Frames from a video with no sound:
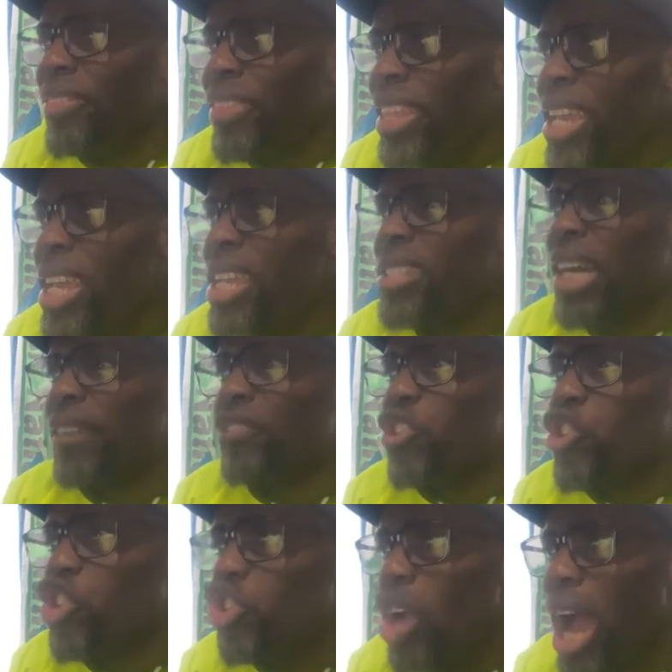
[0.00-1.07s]
And these
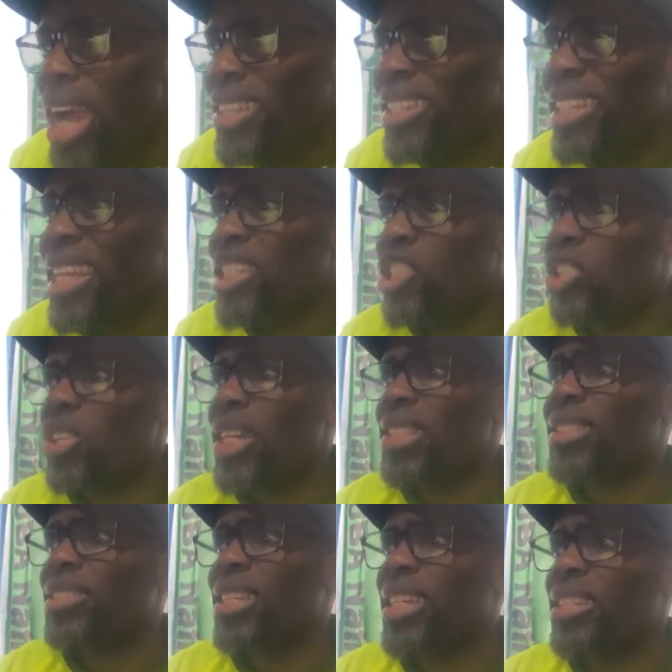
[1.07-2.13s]
have dragged the
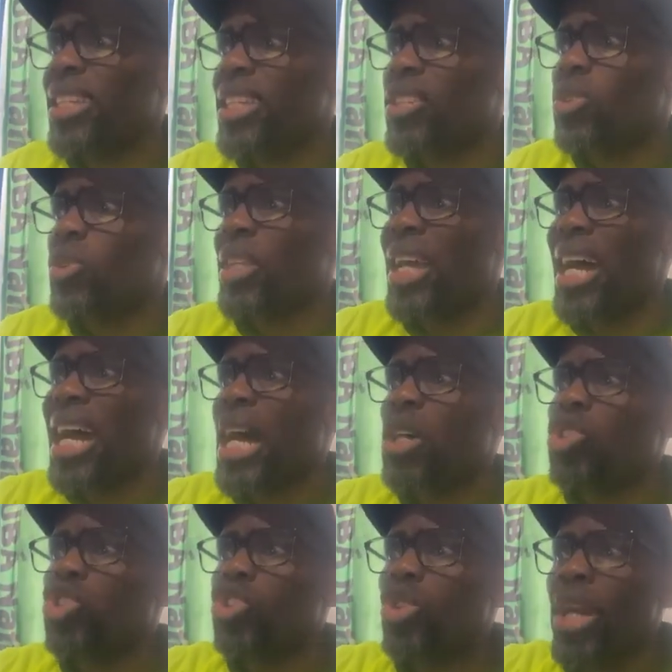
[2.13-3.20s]
Nigerian state into the
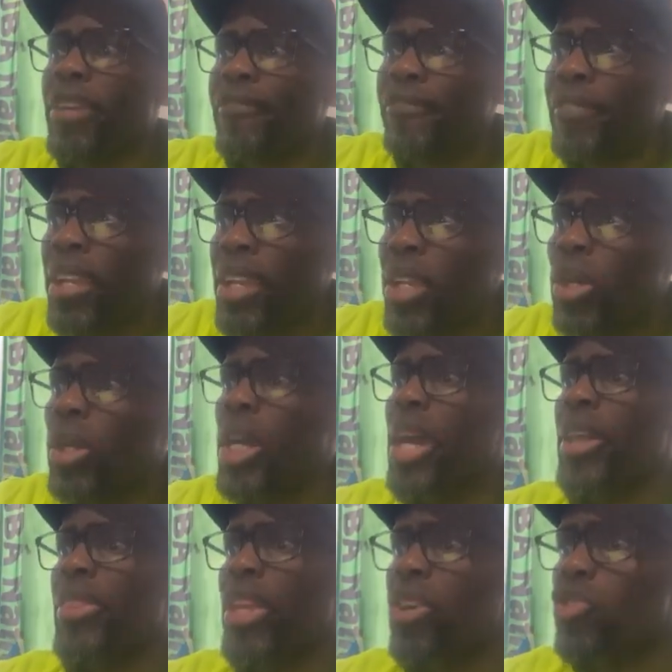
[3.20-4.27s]
outright failure.
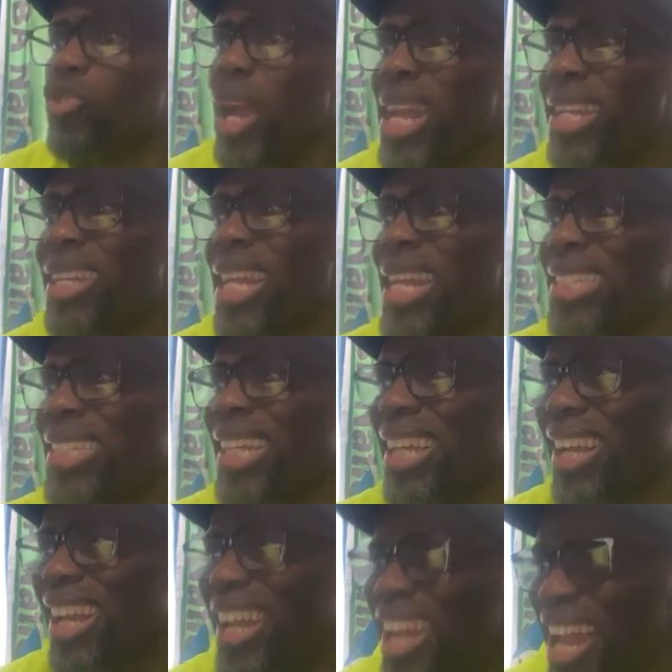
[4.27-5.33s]
The relentless
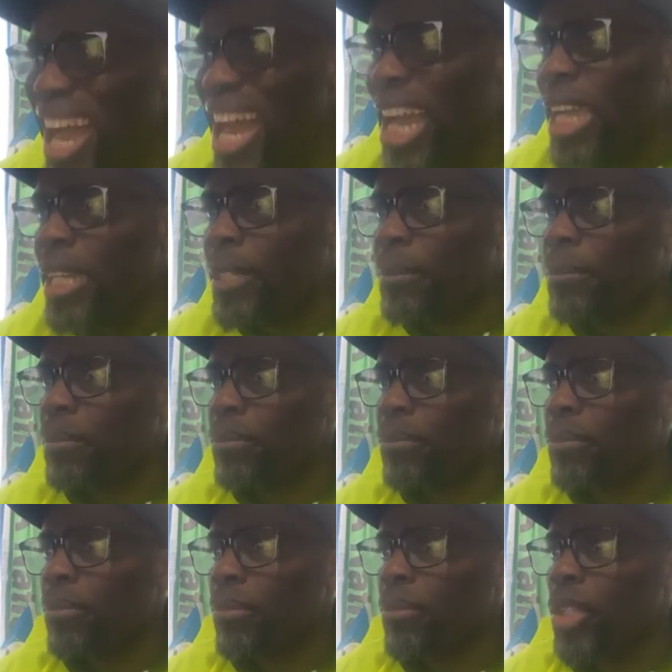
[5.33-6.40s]
decline
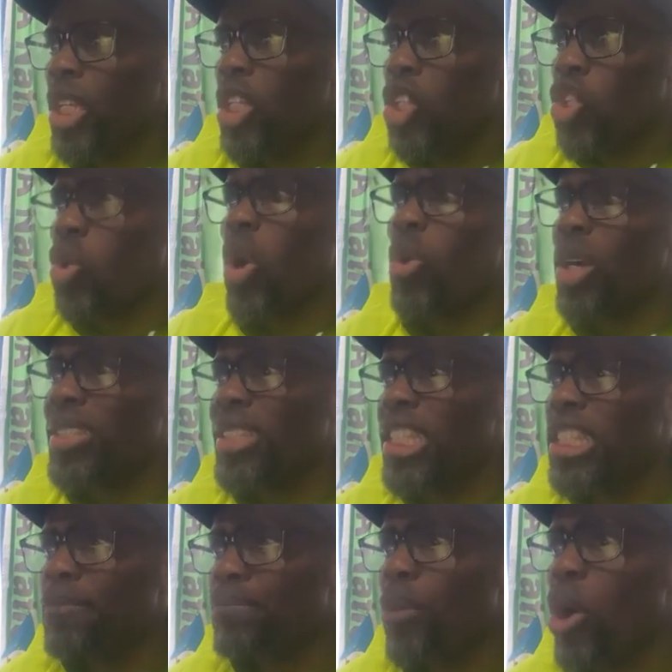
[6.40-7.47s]
towards
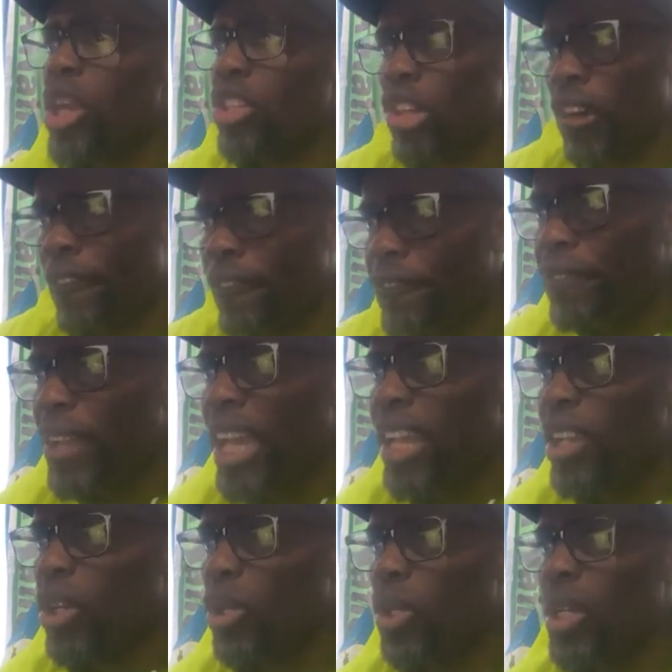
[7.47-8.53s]
this point of
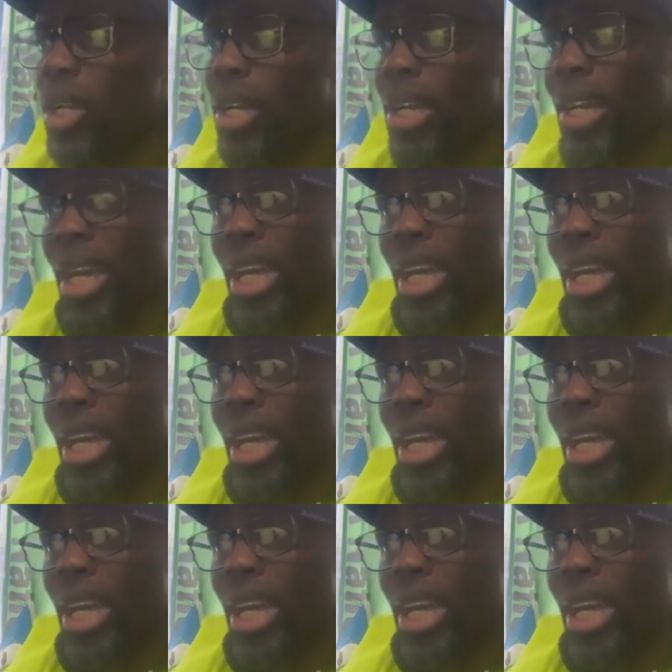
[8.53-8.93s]
failure